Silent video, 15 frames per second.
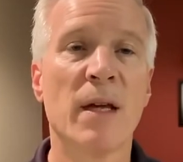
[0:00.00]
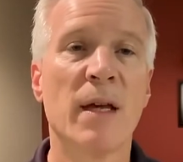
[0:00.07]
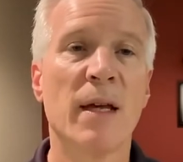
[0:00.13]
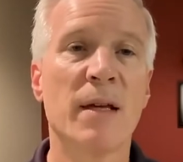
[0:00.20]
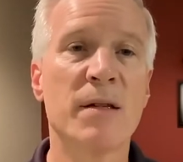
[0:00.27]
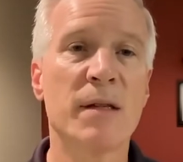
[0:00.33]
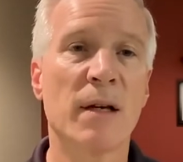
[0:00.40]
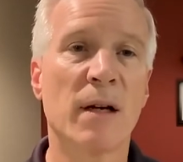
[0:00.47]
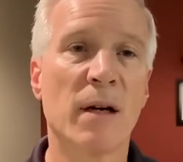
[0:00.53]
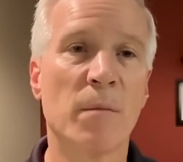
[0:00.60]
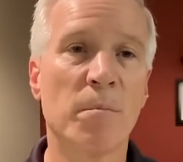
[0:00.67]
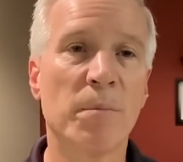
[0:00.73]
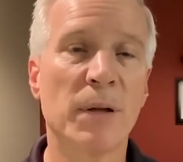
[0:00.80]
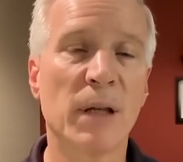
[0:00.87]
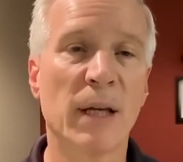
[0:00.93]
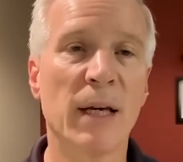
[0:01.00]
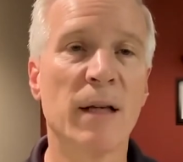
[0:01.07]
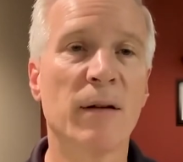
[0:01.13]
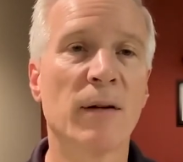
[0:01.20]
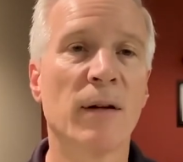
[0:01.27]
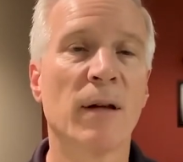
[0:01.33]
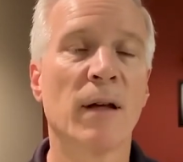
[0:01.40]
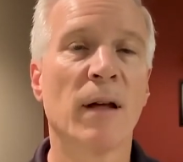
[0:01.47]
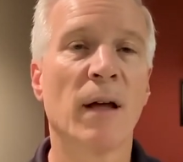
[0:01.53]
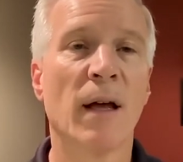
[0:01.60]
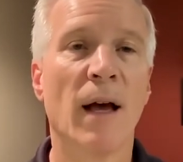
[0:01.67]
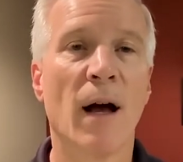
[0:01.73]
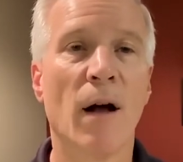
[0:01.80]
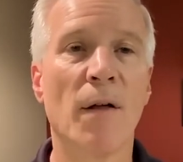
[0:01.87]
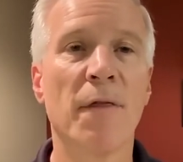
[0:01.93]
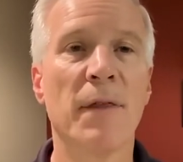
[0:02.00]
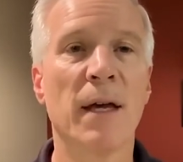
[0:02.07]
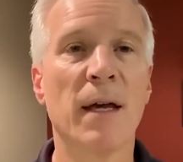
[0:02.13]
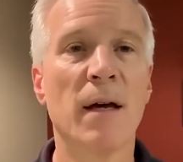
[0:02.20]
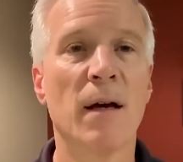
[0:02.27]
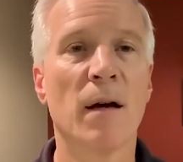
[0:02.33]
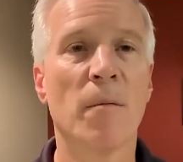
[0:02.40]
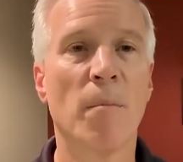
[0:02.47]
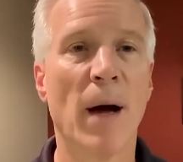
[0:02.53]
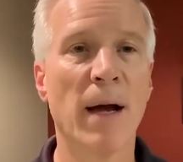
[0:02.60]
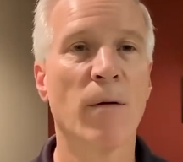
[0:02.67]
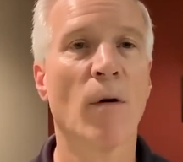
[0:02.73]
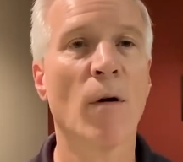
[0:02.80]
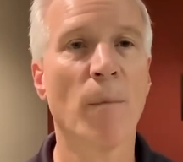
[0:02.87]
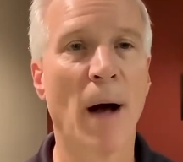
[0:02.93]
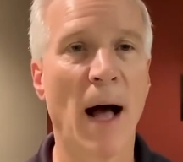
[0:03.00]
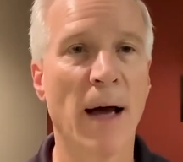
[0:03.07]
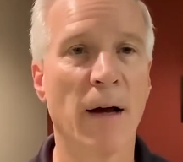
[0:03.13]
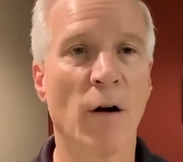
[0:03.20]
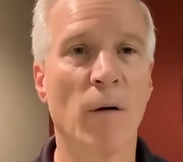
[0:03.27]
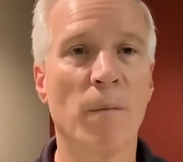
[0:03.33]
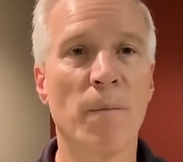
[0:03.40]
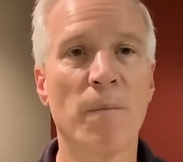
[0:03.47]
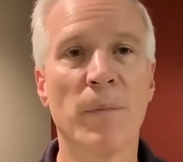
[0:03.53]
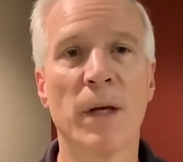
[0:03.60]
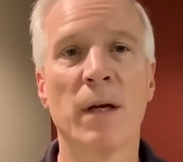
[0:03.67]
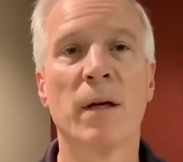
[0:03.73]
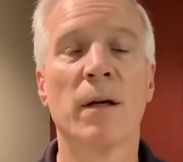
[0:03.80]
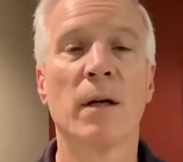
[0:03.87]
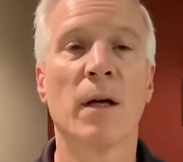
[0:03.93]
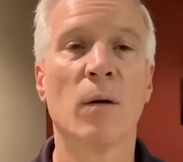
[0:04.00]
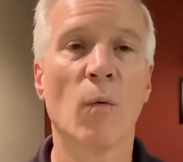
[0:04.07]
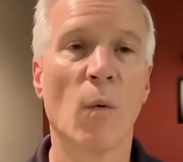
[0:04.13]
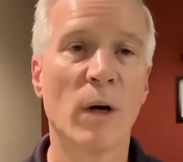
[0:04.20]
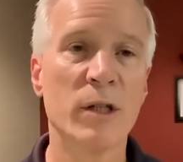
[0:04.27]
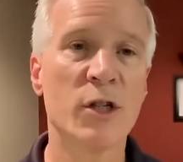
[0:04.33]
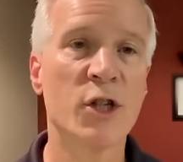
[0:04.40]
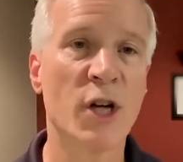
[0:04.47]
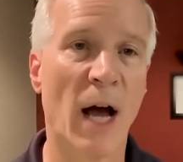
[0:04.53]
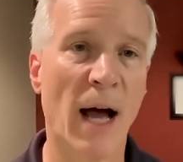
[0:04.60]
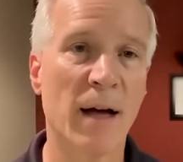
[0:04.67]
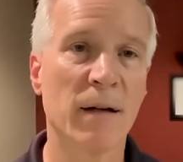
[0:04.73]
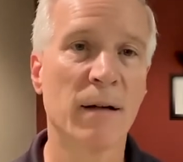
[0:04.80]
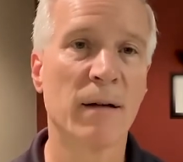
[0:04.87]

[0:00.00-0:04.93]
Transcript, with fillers: is the complete healthy microbiome in one shot